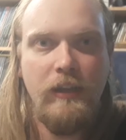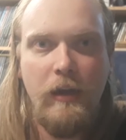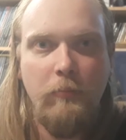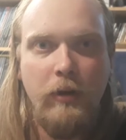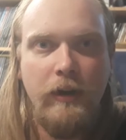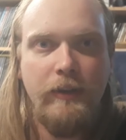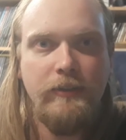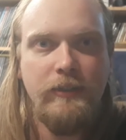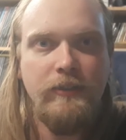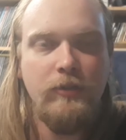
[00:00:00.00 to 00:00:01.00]
the Empire
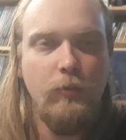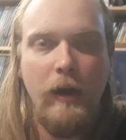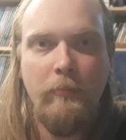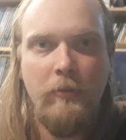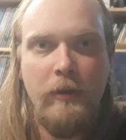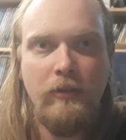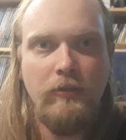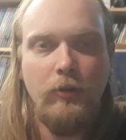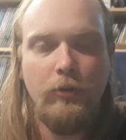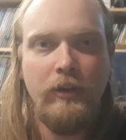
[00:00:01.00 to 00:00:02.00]
did to wipe the
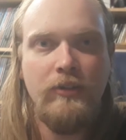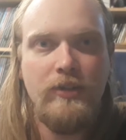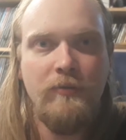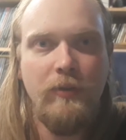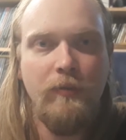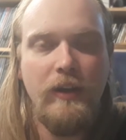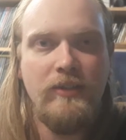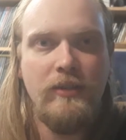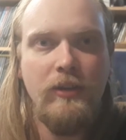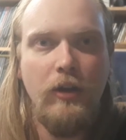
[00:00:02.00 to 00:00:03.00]
Mandalorians off the
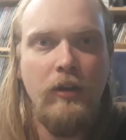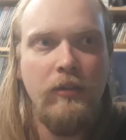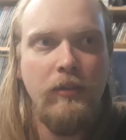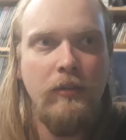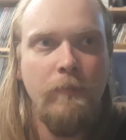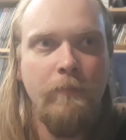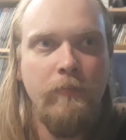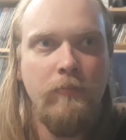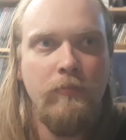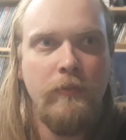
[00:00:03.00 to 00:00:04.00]
face of the Earth
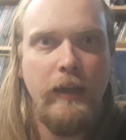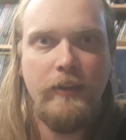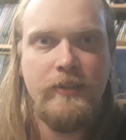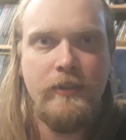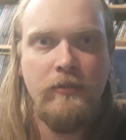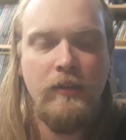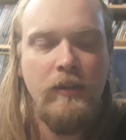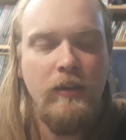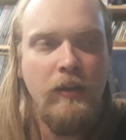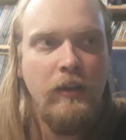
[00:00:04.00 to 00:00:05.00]
galaxy,
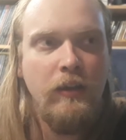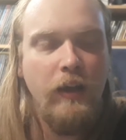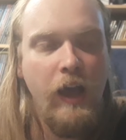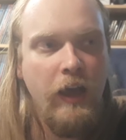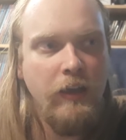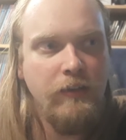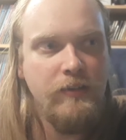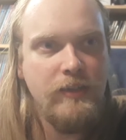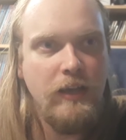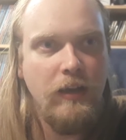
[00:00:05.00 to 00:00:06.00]

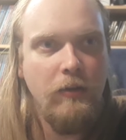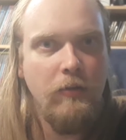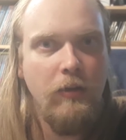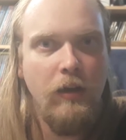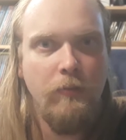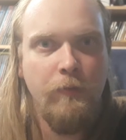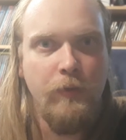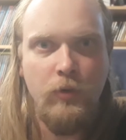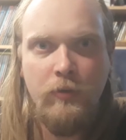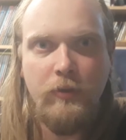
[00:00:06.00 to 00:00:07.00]
and a
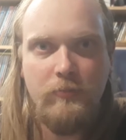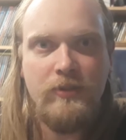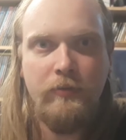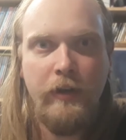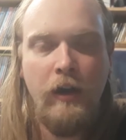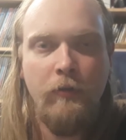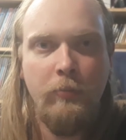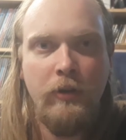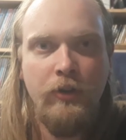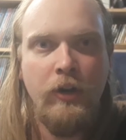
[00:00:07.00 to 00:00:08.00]
few of them survived,
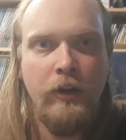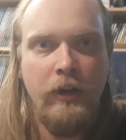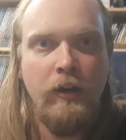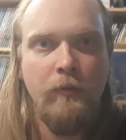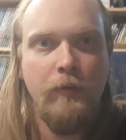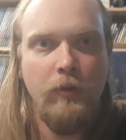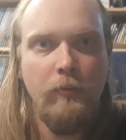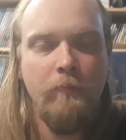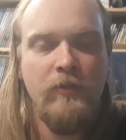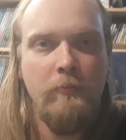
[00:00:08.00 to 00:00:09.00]
but not enough
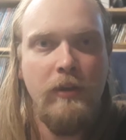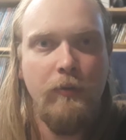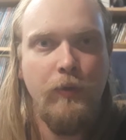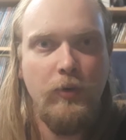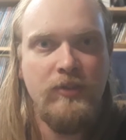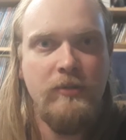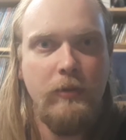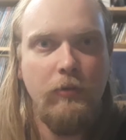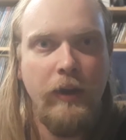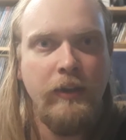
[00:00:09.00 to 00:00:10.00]
to be a force to
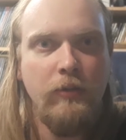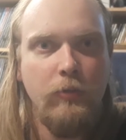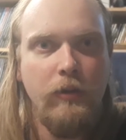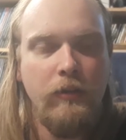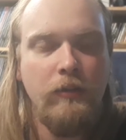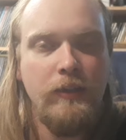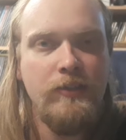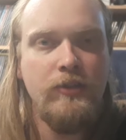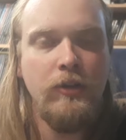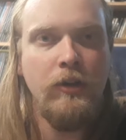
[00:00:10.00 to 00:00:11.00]
be reckoned with. At
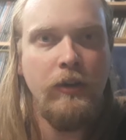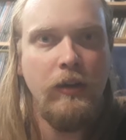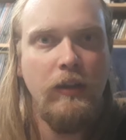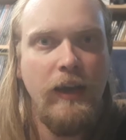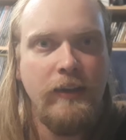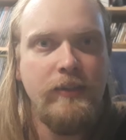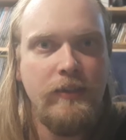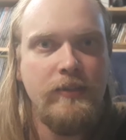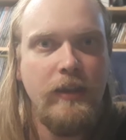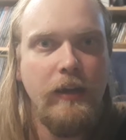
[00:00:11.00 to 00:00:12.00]
least not on a galactic
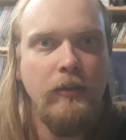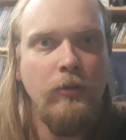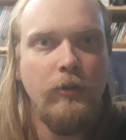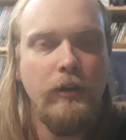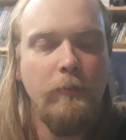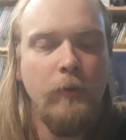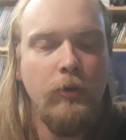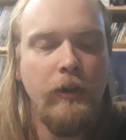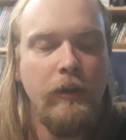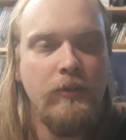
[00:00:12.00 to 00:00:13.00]
scale
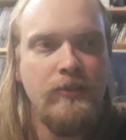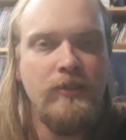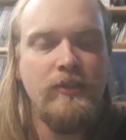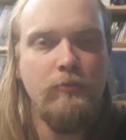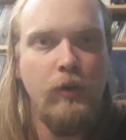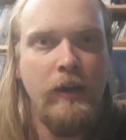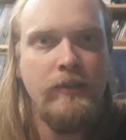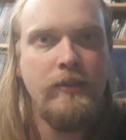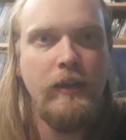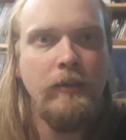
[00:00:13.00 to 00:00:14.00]
or a system-wide
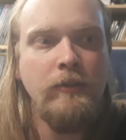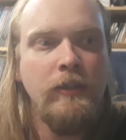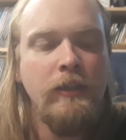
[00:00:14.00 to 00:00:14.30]
scale.